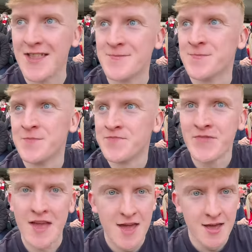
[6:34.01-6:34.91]

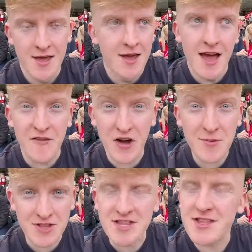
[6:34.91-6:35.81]
If
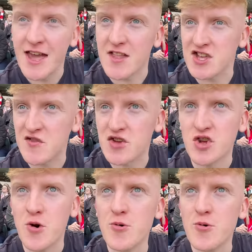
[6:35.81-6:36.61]
Aberdeen can get this first goal,